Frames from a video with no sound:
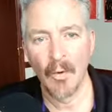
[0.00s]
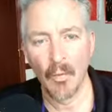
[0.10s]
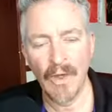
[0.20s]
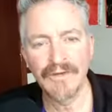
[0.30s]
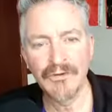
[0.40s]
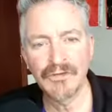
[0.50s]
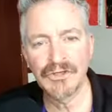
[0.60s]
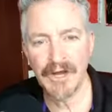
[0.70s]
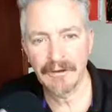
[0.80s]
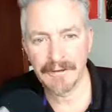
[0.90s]
When you're
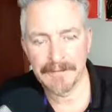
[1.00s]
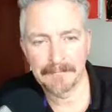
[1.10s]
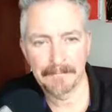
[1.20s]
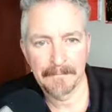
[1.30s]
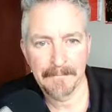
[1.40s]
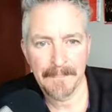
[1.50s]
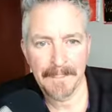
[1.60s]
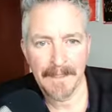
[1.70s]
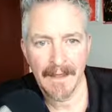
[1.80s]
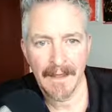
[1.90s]
sharing
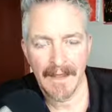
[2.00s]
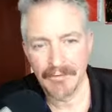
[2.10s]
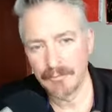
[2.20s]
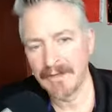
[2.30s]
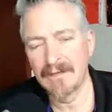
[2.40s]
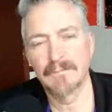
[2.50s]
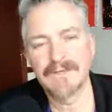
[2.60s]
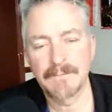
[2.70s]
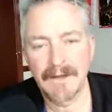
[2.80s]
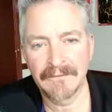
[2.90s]
and you're being
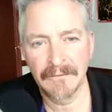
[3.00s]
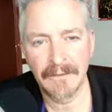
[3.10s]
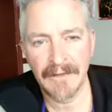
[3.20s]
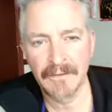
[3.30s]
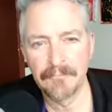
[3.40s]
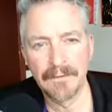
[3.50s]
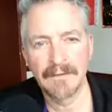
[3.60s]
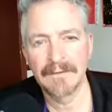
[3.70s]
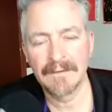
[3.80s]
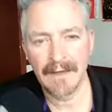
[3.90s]
respectful and you're
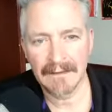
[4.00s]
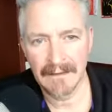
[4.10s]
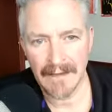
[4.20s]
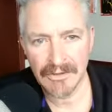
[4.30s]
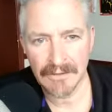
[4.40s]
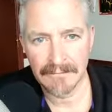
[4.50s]
building that connection,